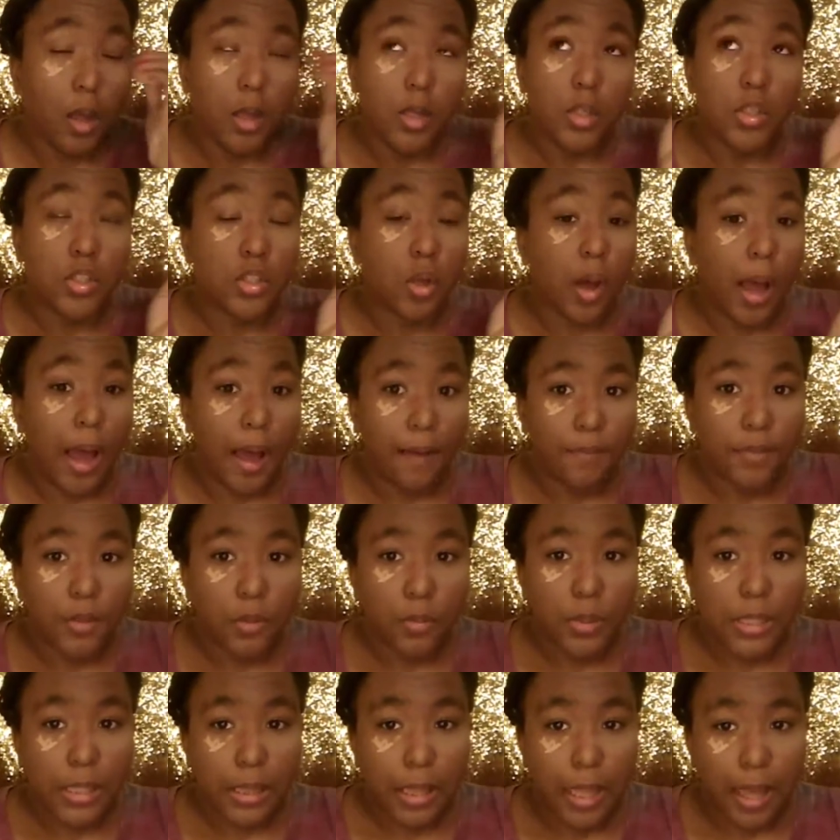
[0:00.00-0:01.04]
So after
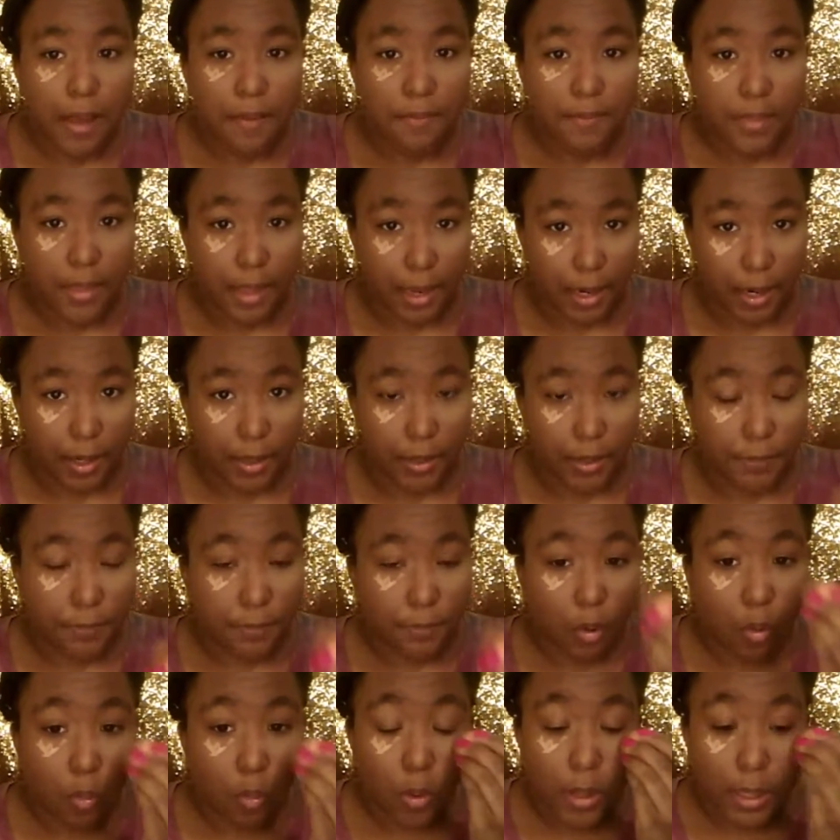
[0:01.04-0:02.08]
we left there,
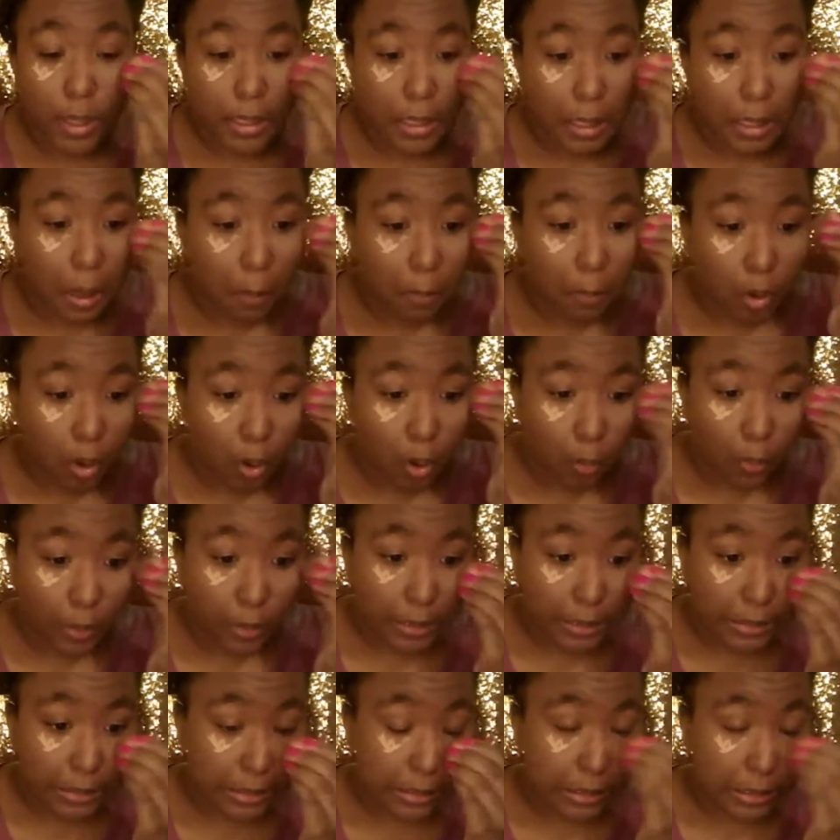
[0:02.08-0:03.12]
we ended up
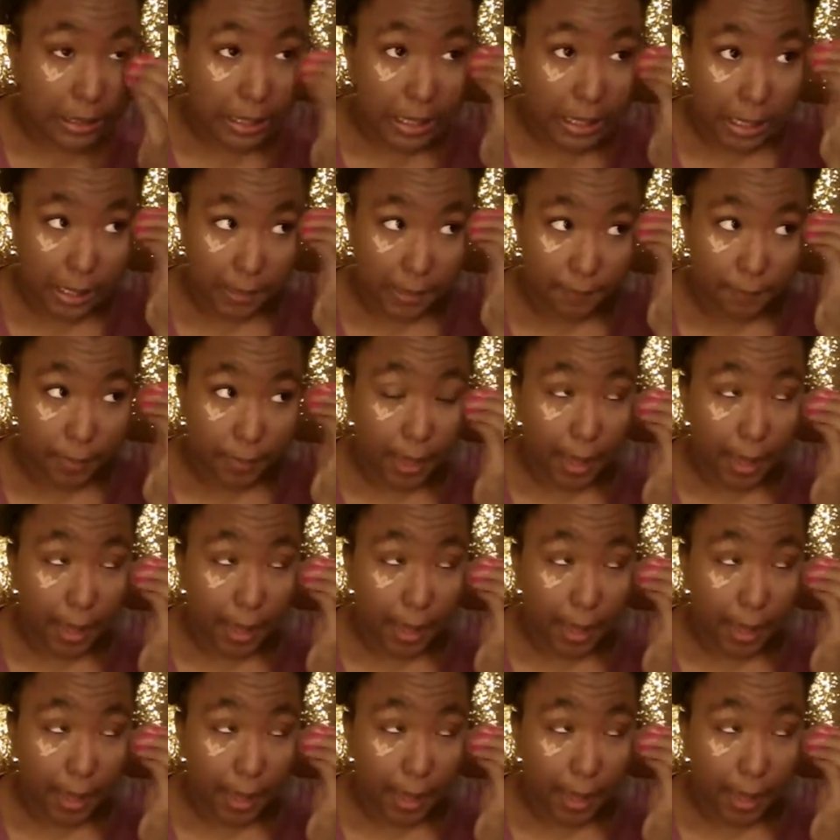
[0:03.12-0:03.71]
going to eat.